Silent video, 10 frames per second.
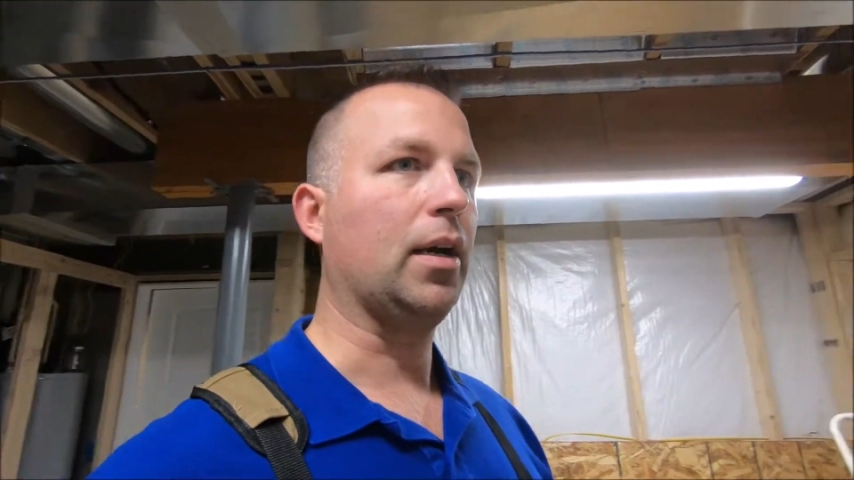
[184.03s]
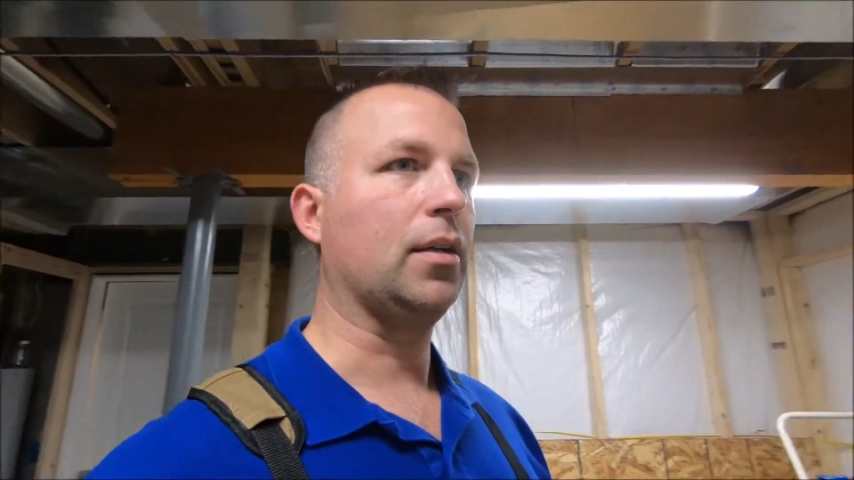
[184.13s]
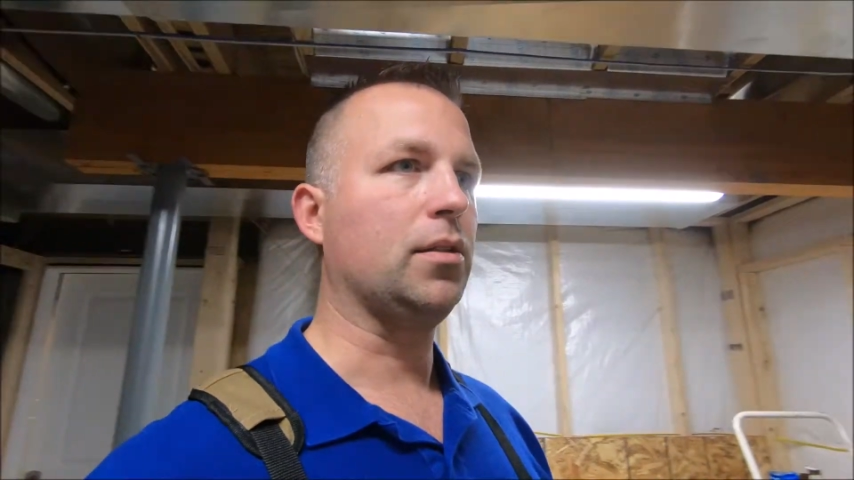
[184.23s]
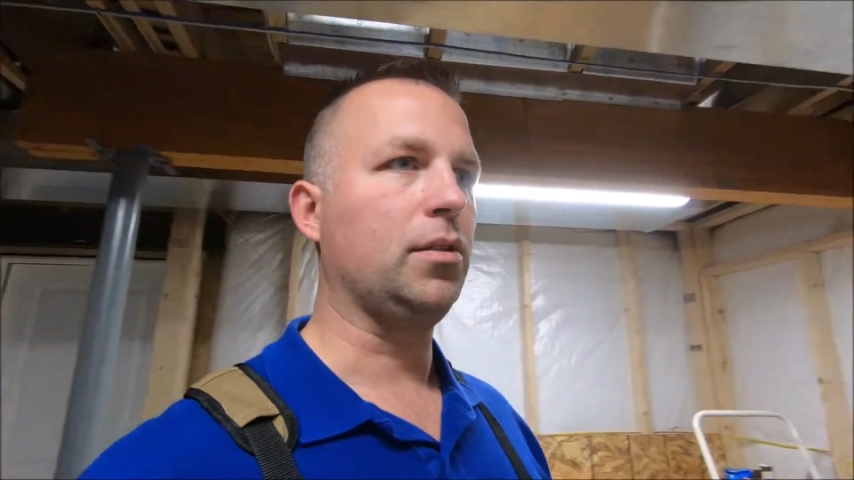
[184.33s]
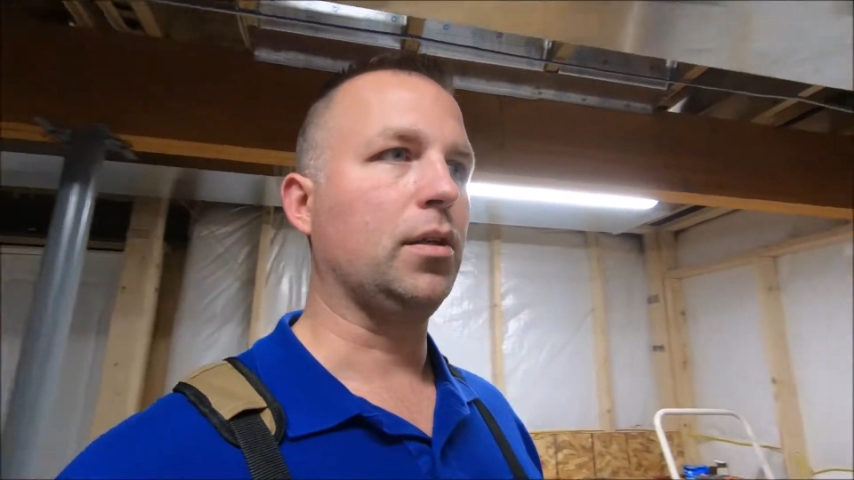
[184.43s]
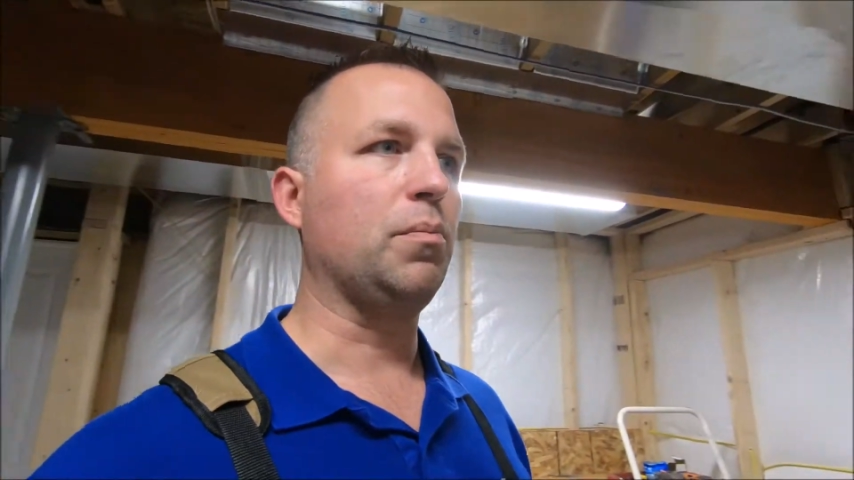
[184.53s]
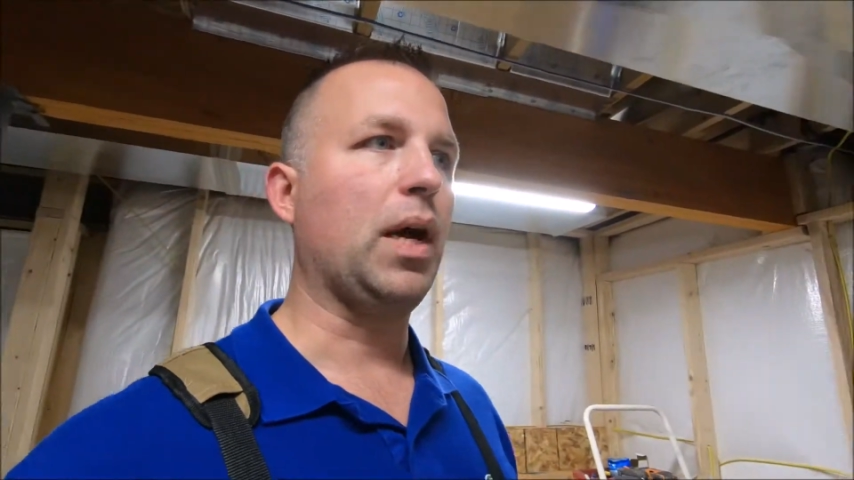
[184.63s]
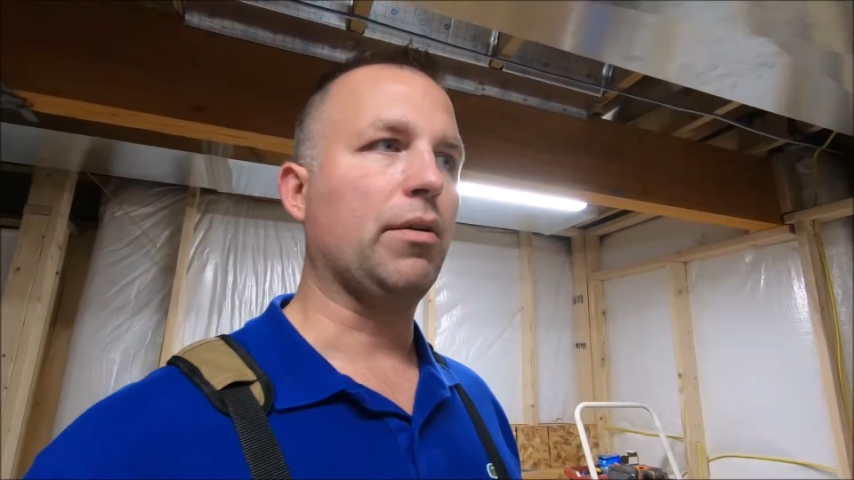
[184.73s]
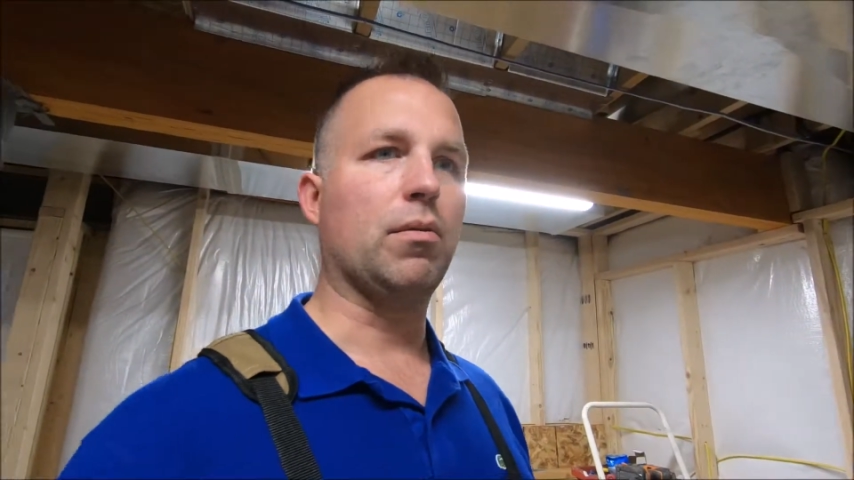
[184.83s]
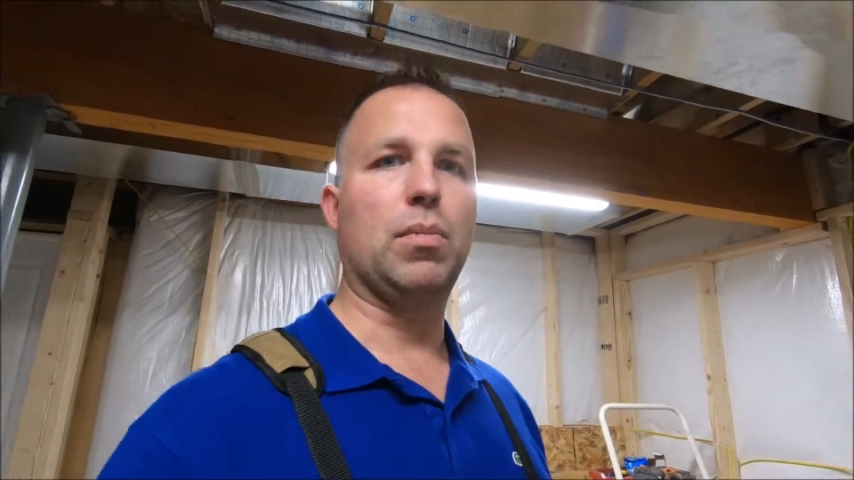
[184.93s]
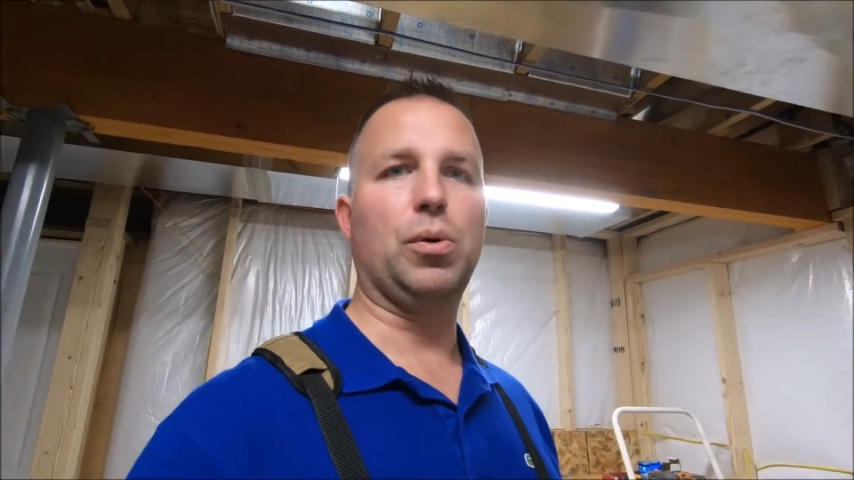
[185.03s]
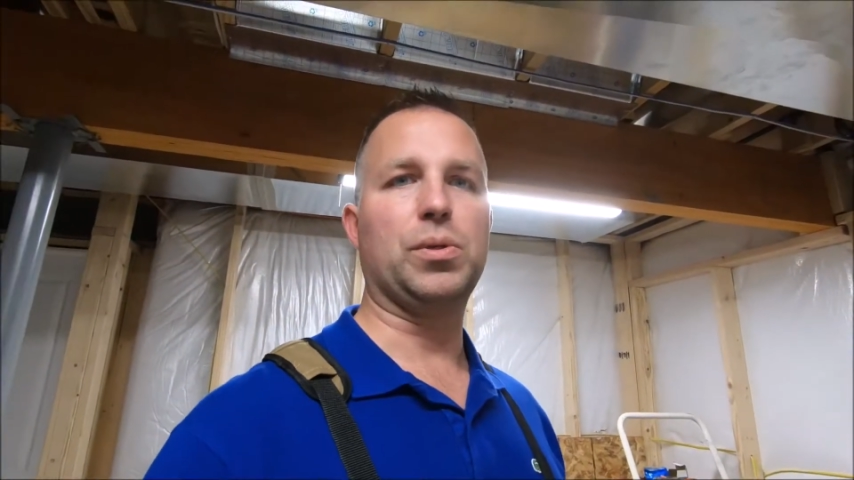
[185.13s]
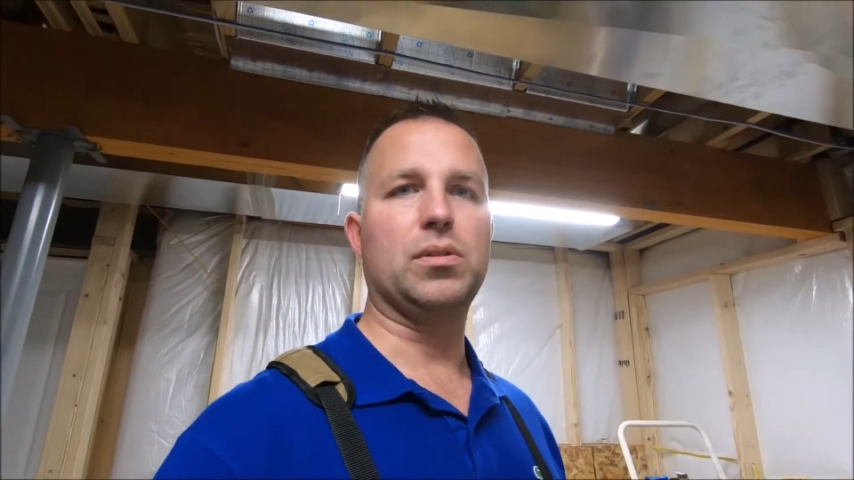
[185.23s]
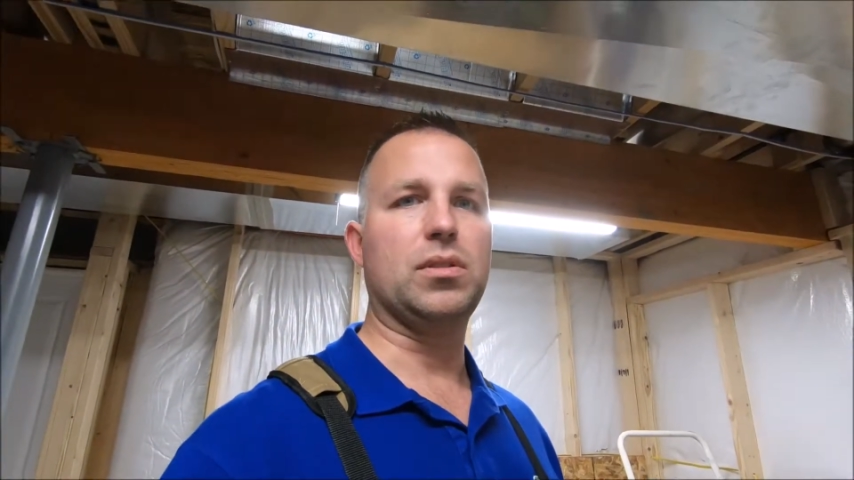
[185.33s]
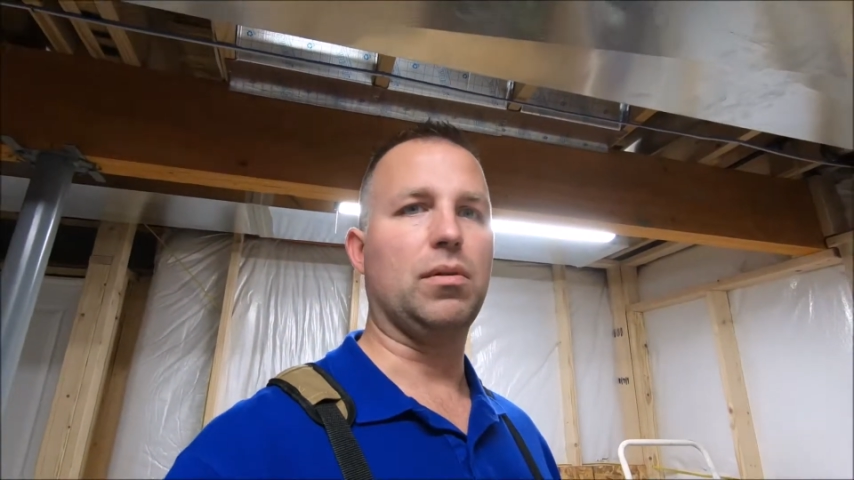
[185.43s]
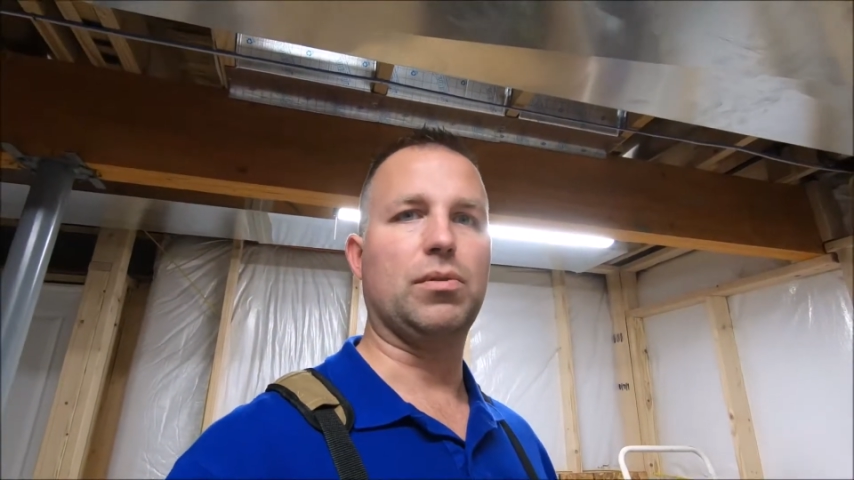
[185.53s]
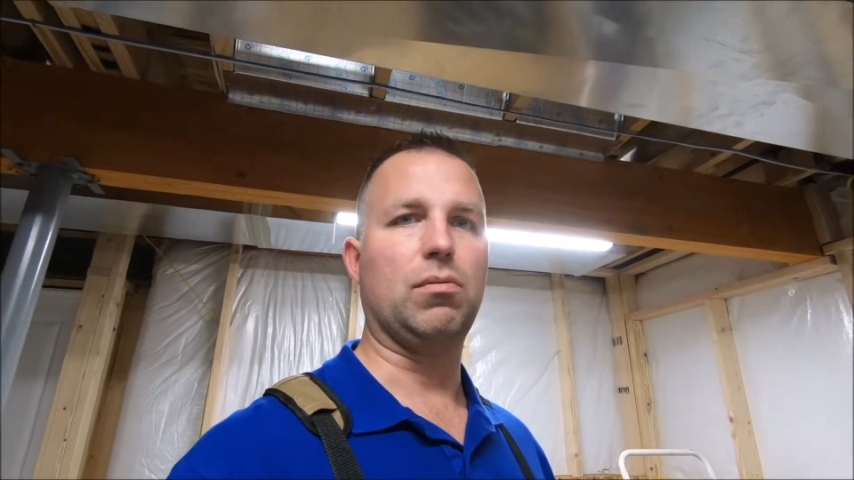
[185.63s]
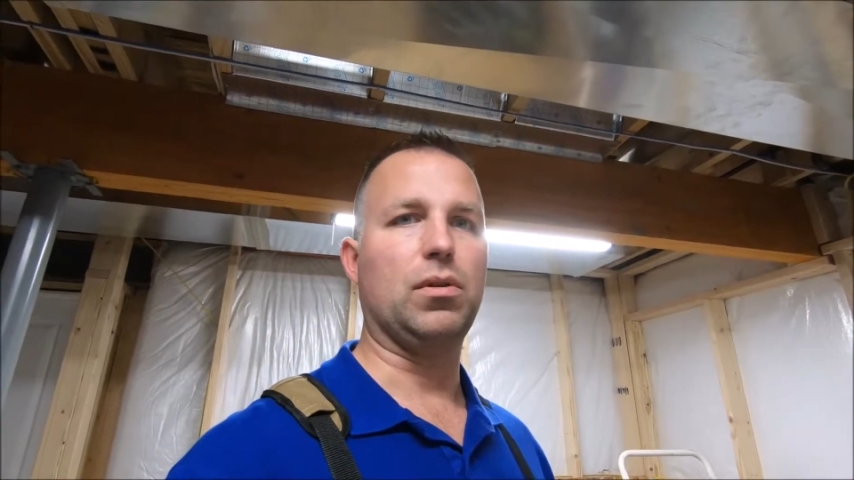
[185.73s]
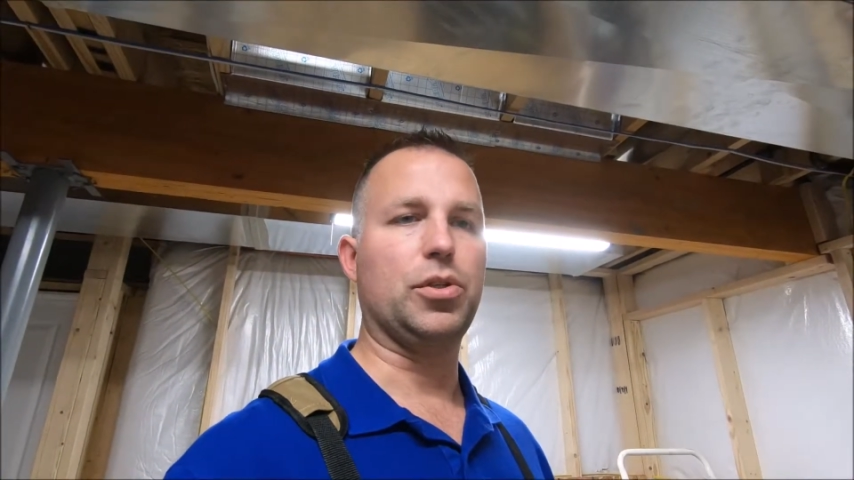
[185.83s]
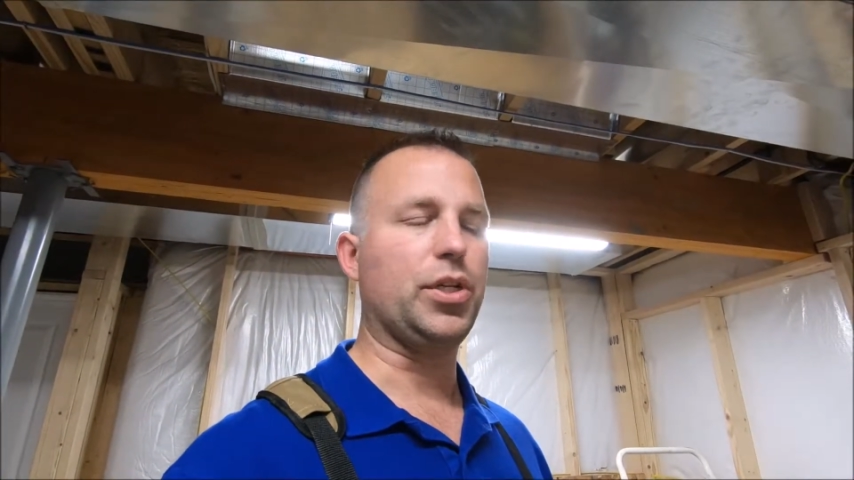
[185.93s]
because you can buy remotes and stuff to
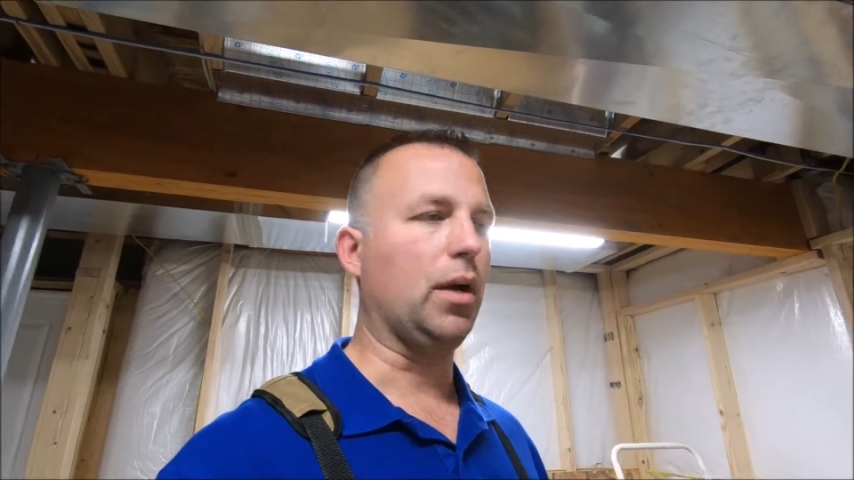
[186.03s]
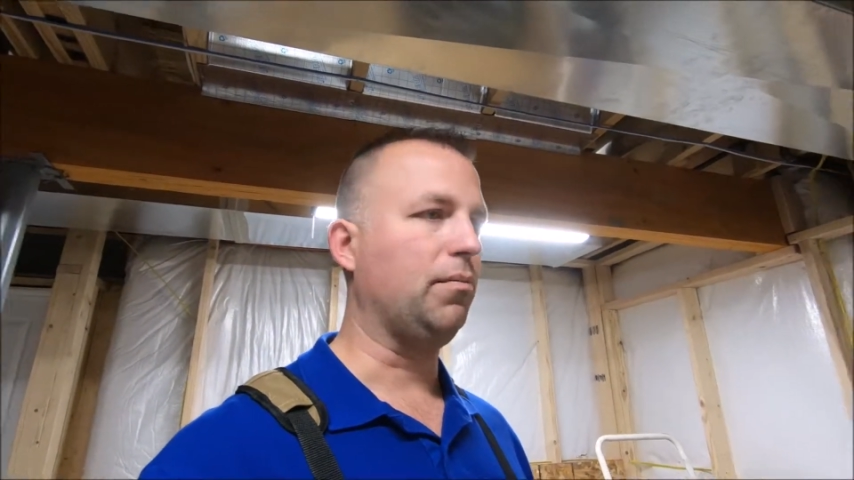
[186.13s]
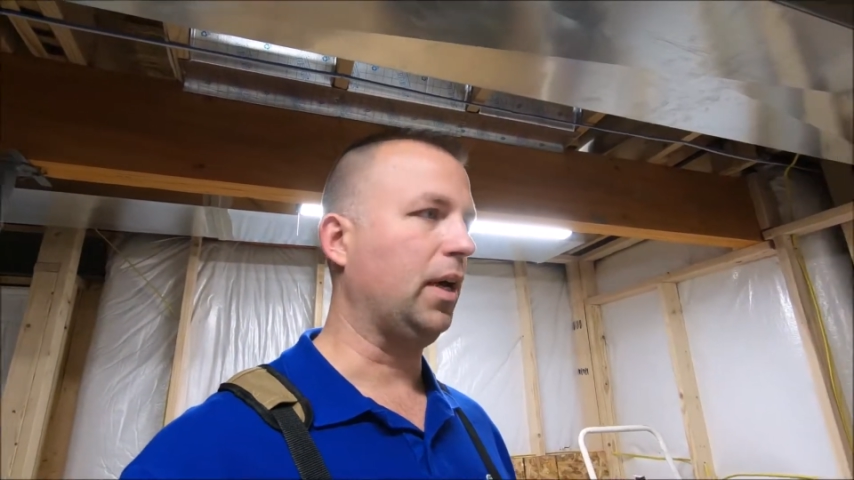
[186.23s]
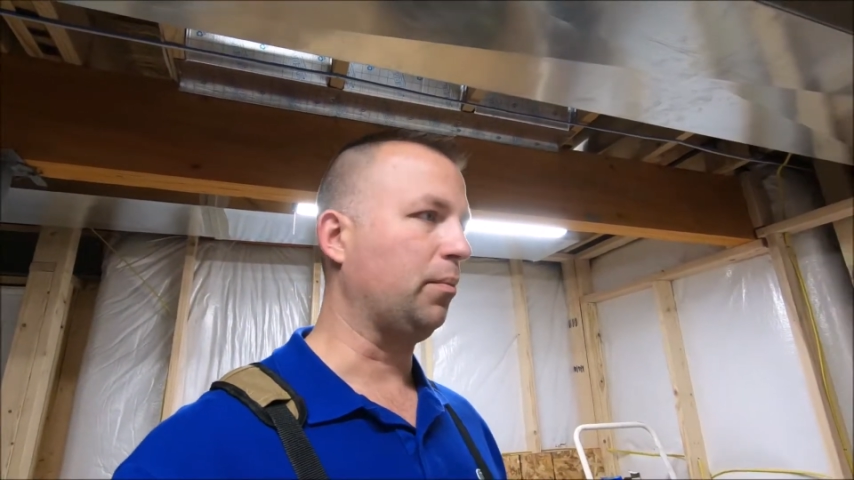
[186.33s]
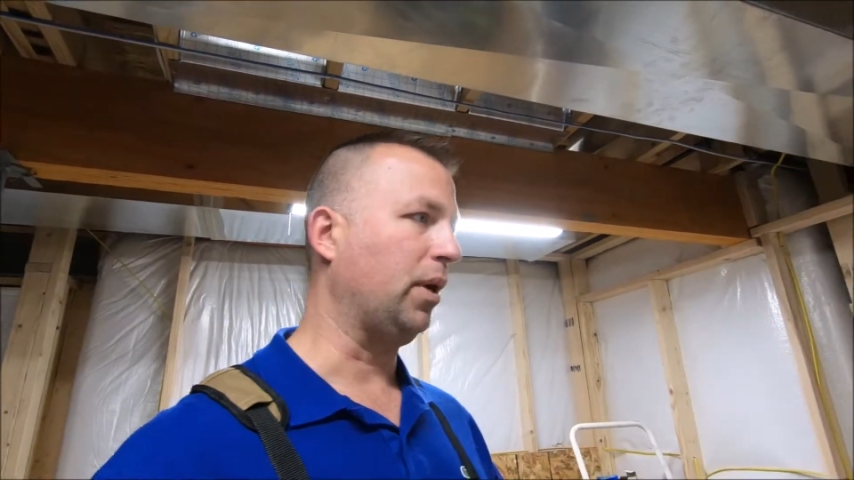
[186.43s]
run the shop vac.